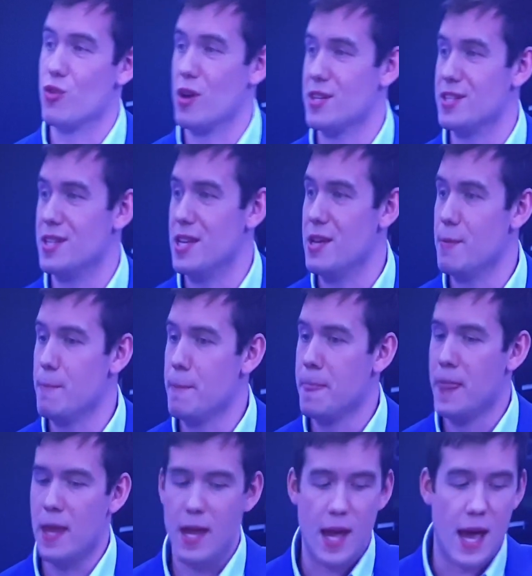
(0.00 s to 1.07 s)
as a trustee,
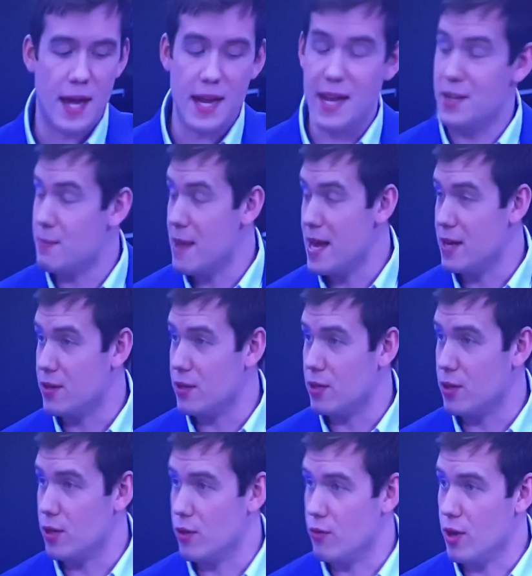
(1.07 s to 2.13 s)
and it has made
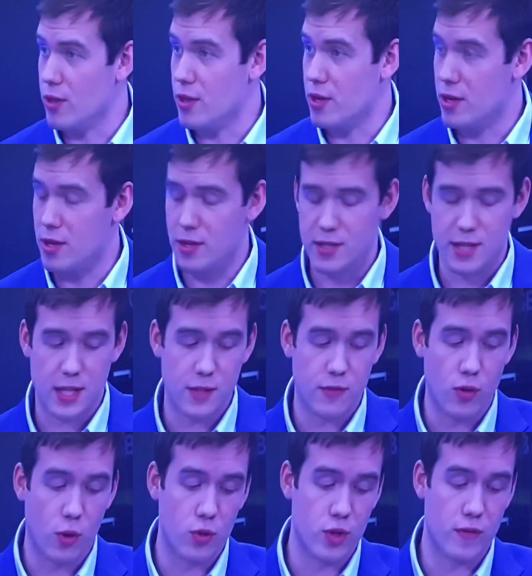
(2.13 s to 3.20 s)
a rather set
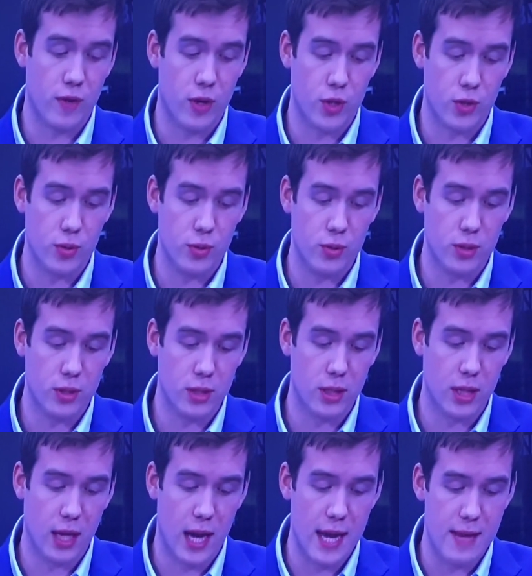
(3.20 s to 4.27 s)
of controversial
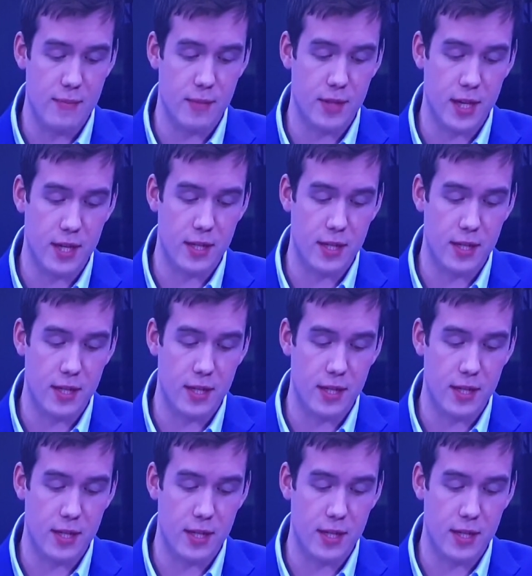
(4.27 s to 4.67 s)
claims.